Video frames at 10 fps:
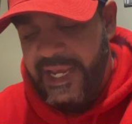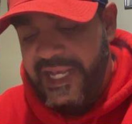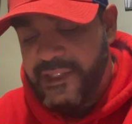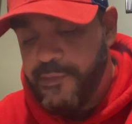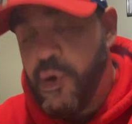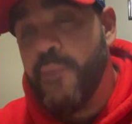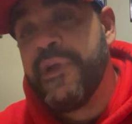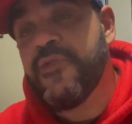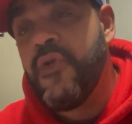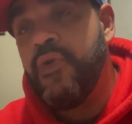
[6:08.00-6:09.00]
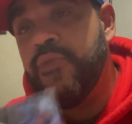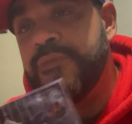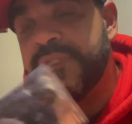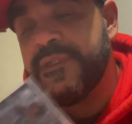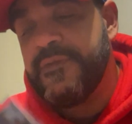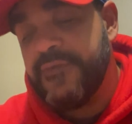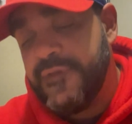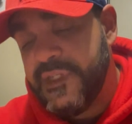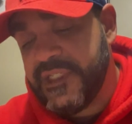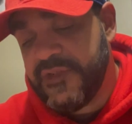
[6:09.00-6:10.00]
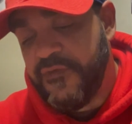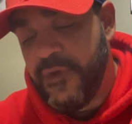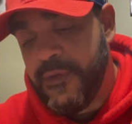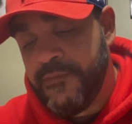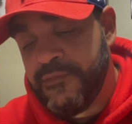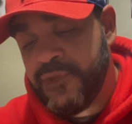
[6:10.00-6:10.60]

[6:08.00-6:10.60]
I got the Bowman Chromes. This is from